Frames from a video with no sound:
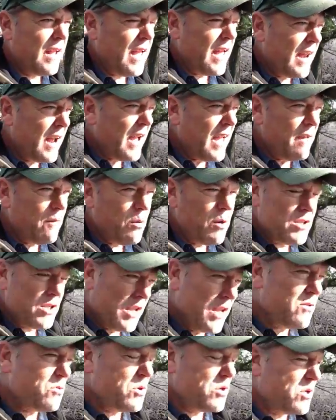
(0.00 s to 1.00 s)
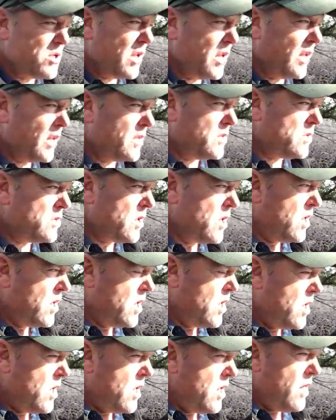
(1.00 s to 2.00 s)
And what's interesting is
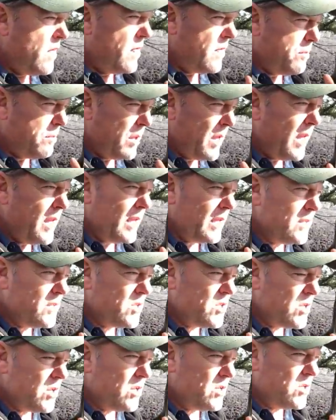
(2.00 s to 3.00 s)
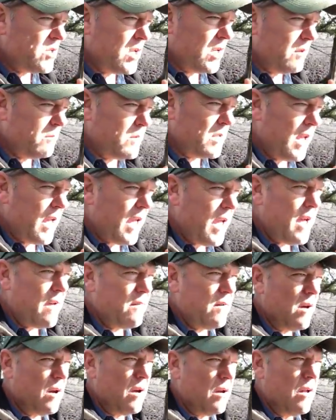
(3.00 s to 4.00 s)
the pigs seem to have
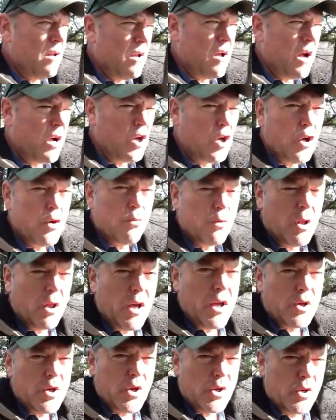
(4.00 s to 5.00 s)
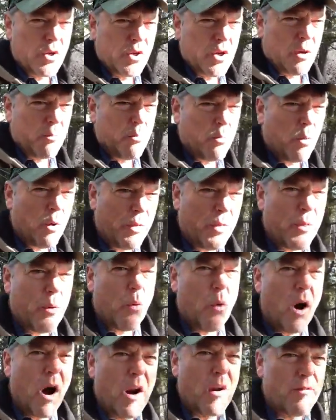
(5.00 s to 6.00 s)
a good relationship with the
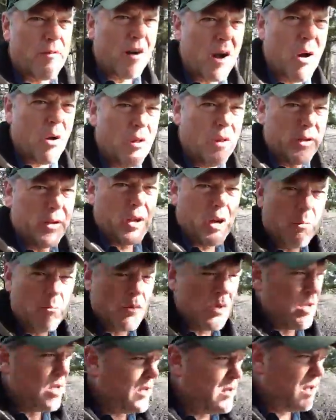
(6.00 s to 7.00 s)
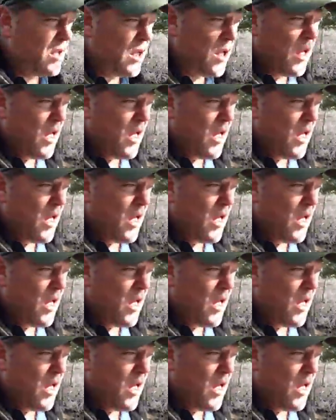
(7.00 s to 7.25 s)
waterfowl that comes in.